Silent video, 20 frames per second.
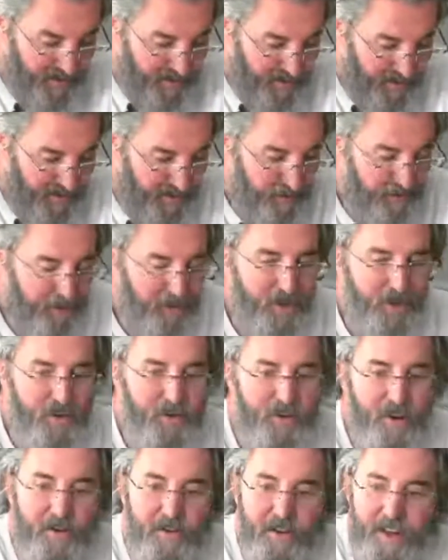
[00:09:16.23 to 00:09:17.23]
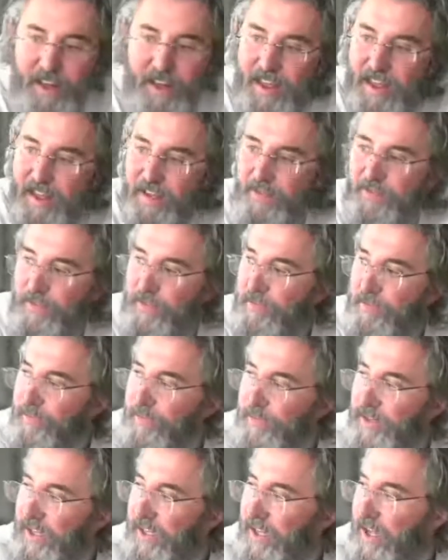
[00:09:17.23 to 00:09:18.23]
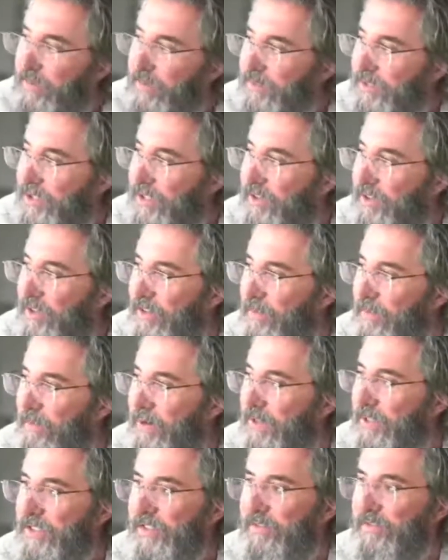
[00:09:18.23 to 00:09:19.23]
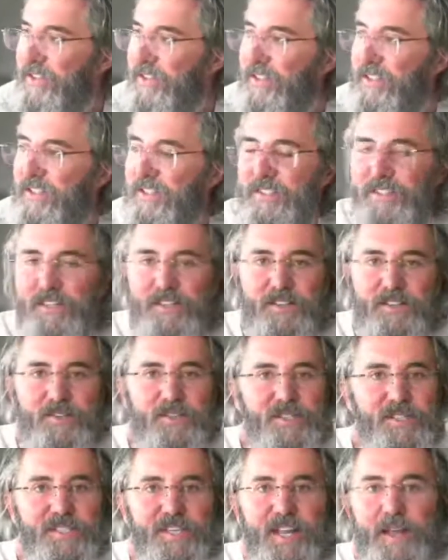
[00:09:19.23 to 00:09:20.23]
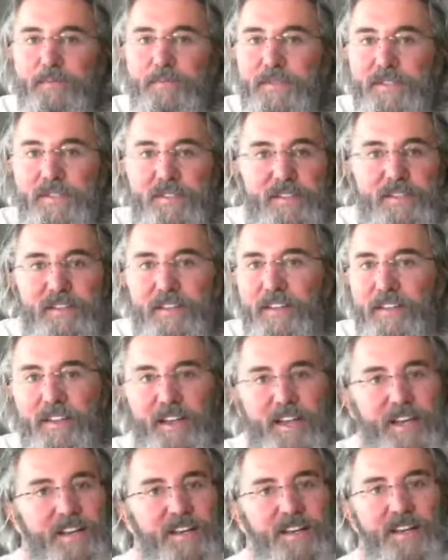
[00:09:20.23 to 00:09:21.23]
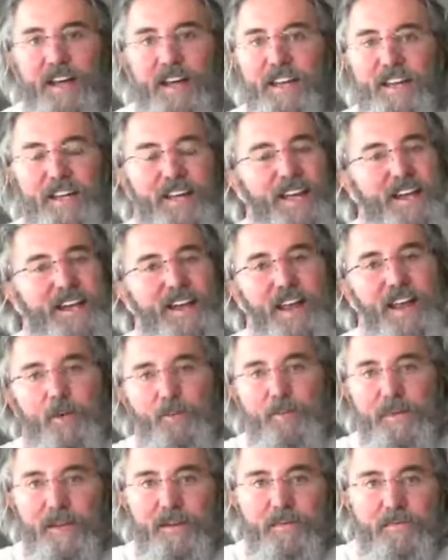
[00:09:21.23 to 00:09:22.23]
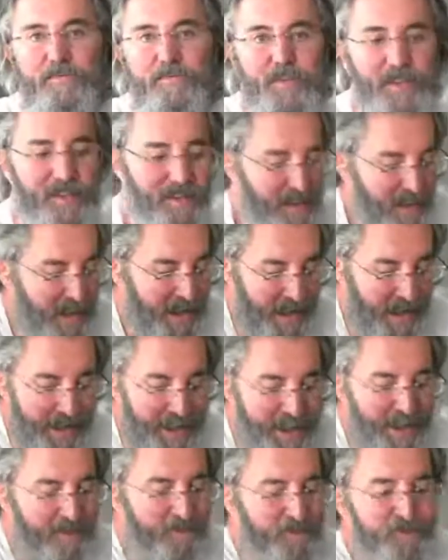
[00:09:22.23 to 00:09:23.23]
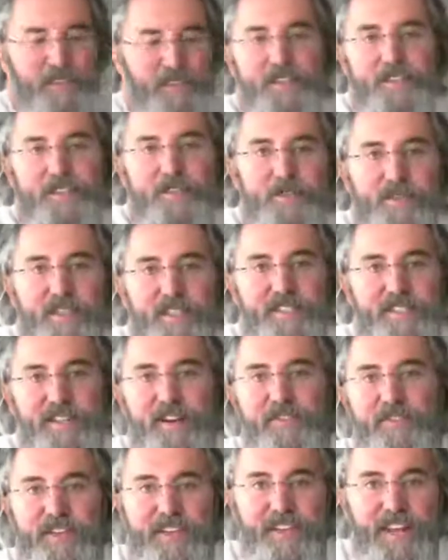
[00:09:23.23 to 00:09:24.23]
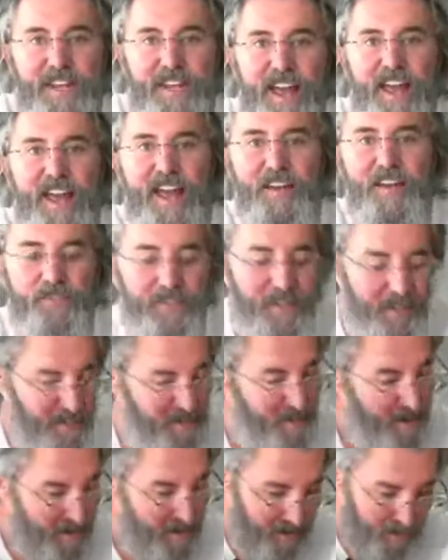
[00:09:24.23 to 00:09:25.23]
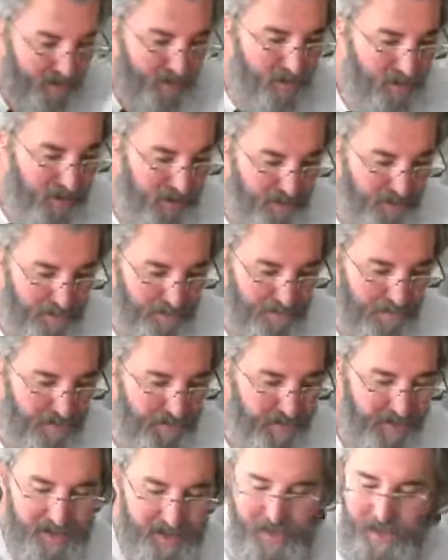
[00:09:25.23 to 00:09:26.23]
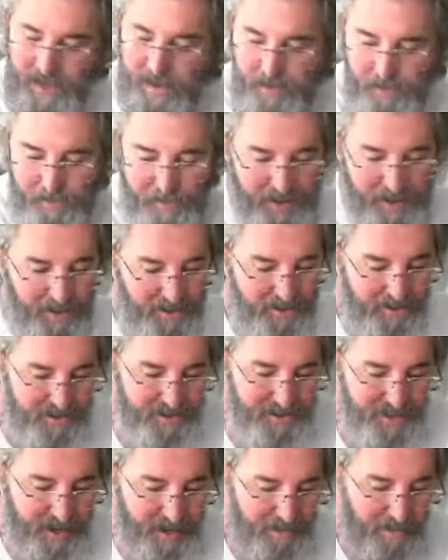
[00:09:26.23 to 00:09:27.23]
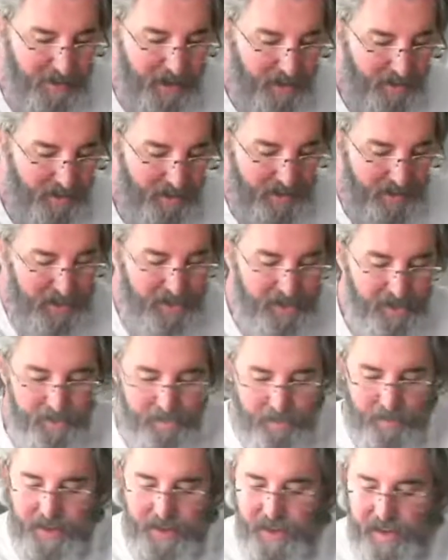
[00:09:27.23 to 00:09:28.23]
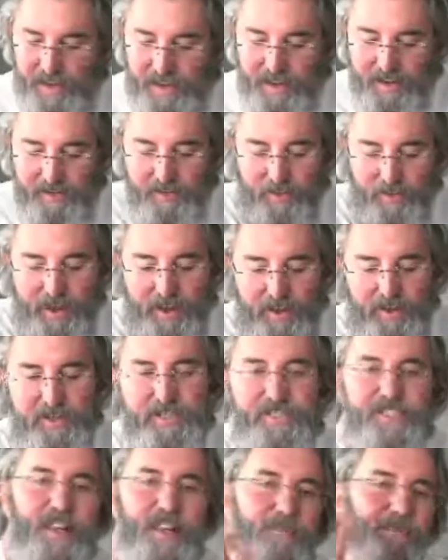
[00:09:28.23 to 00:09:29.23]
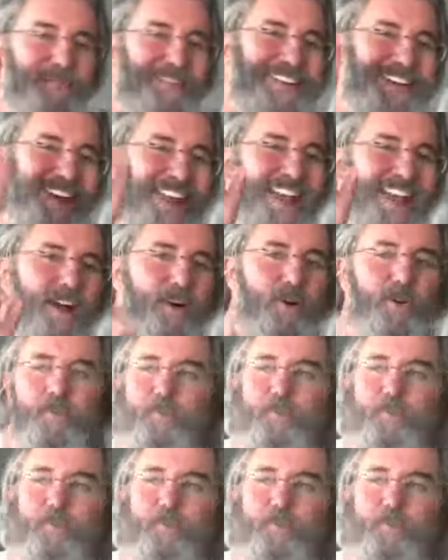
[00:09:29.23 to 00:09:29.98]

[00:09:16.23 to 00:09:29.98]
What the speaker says: If you don't have the gumption or the perseverance to do the steps, then I can't help you. You have to do this every day. You have to look at your plan and follow the step. Look at your plan and follow the step. Now,